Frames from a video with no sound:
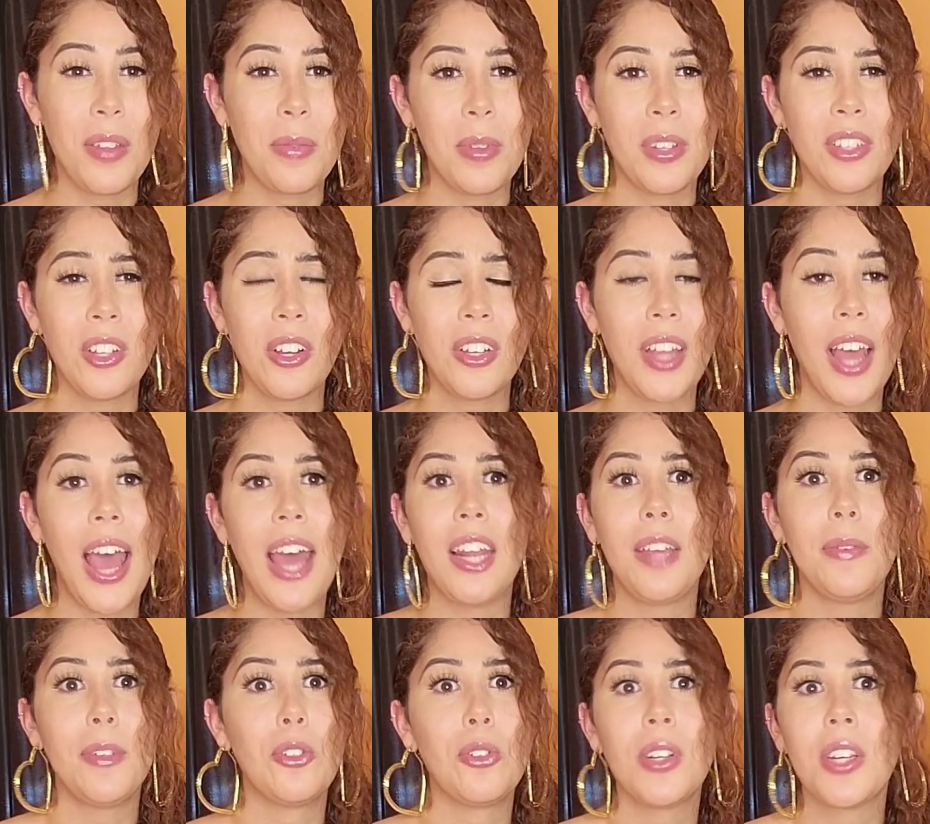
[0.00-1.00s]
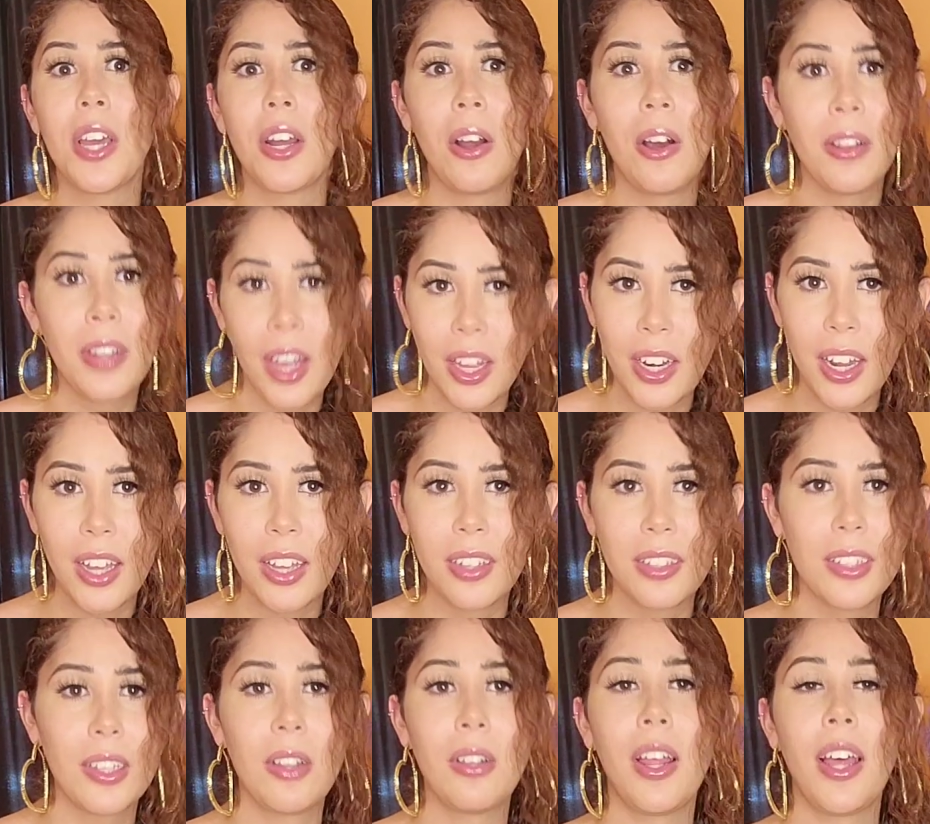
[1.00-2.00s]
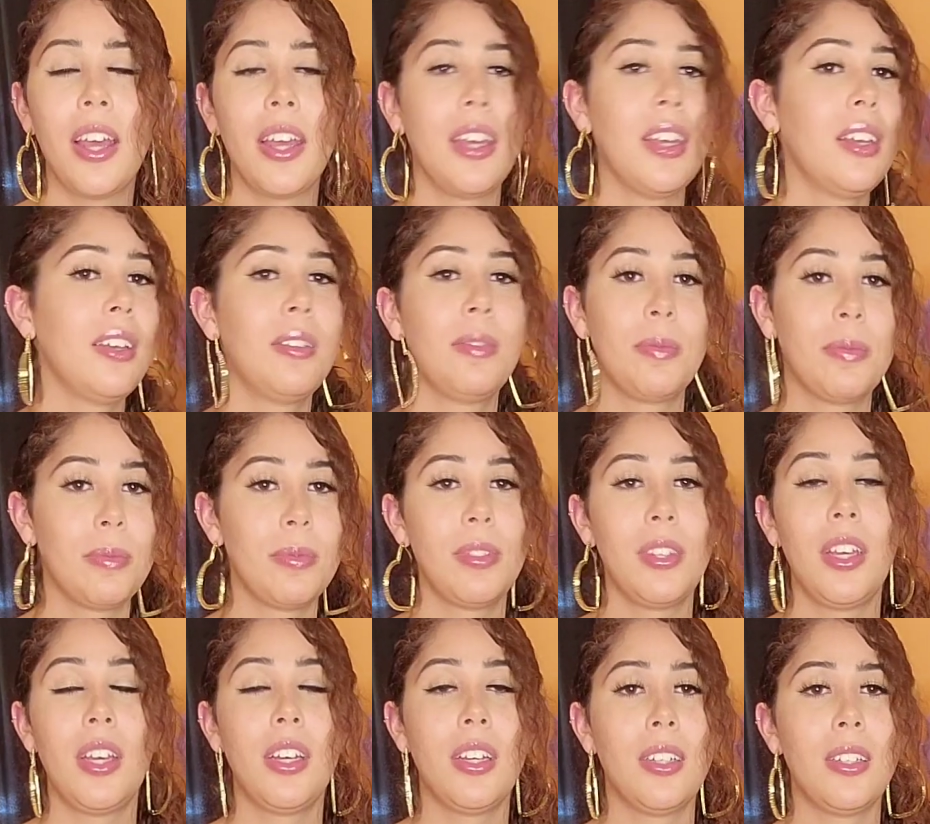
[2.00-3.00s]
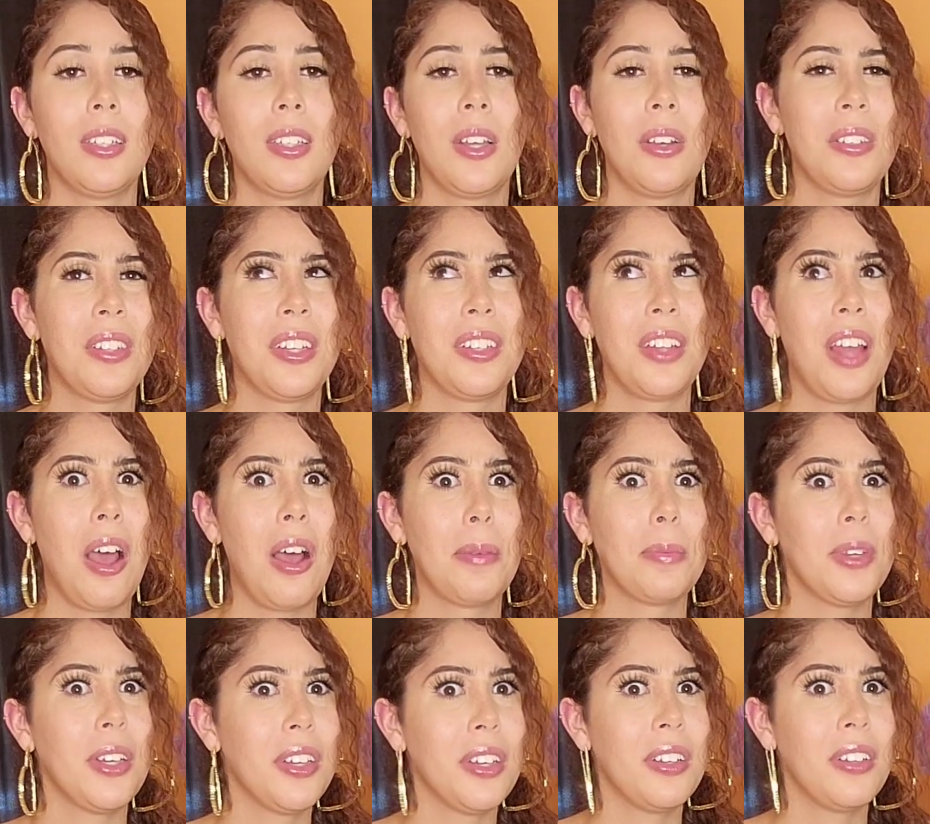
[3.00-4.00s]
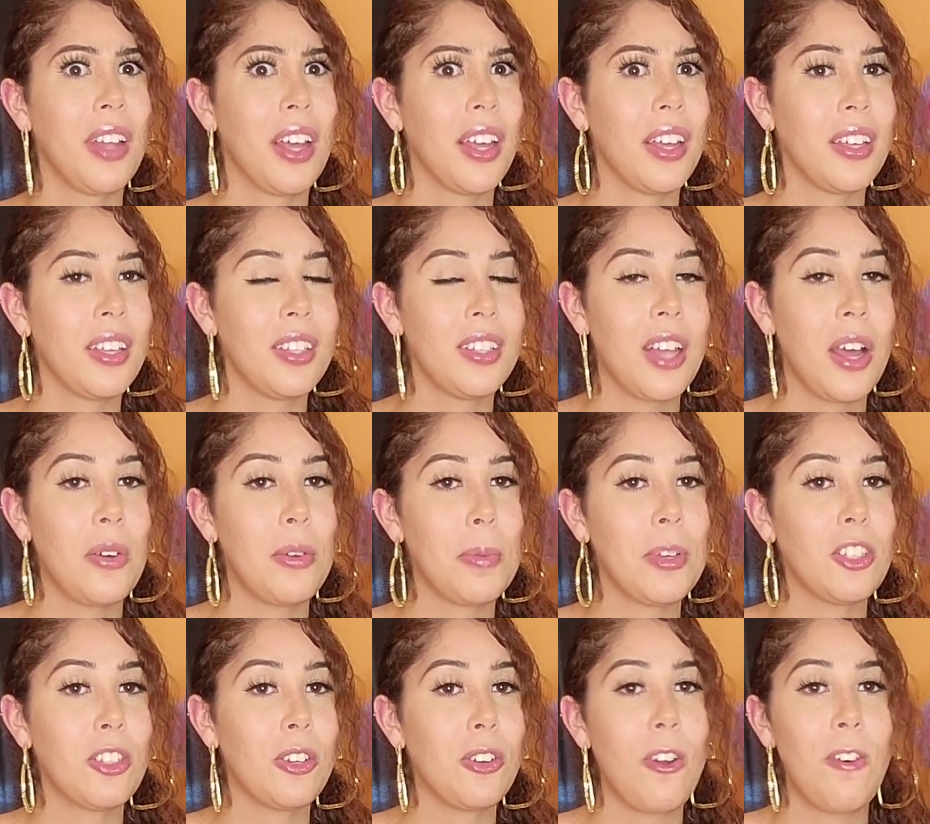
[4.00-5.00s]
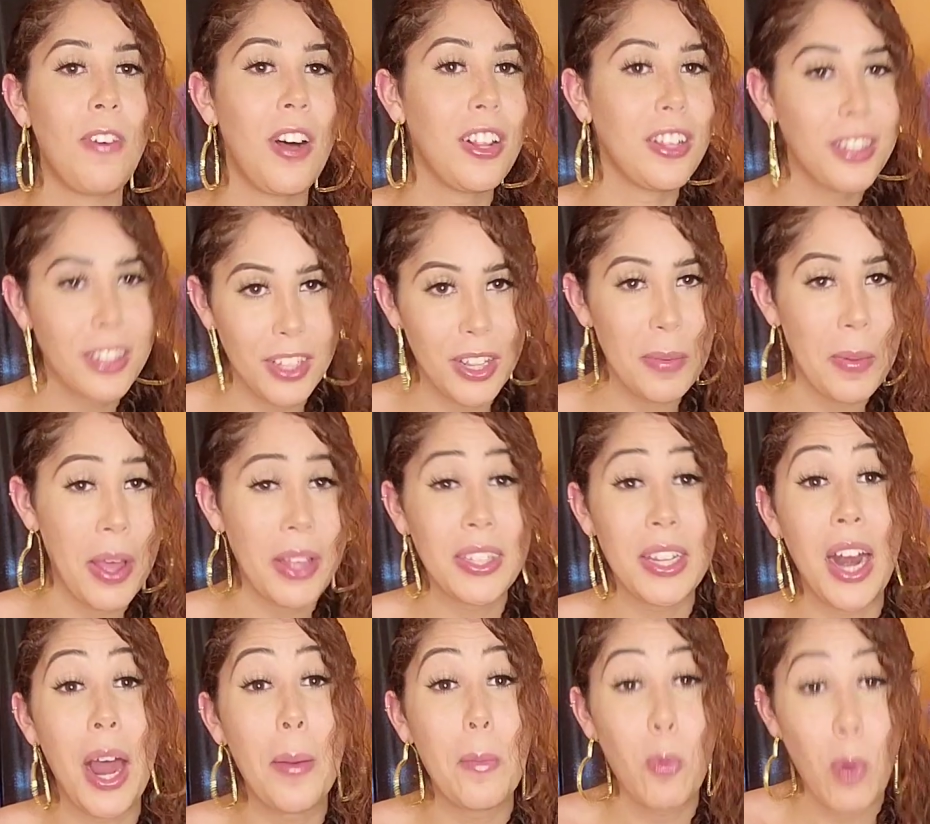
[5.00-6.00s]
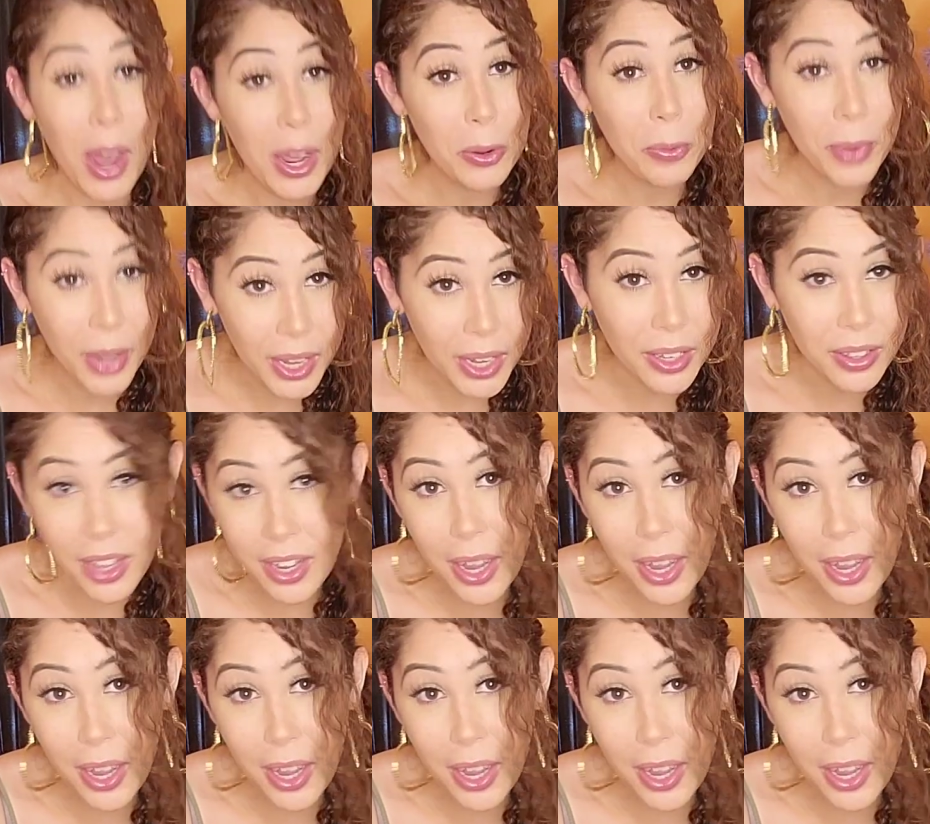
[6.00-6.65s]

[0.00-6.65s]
And it was not like that, I didn't even drink at all that night. So like, yes, I was like, nah, I'm good. Like, he said, I want to make sure you don't fall asleep. I said, I'm wide awake.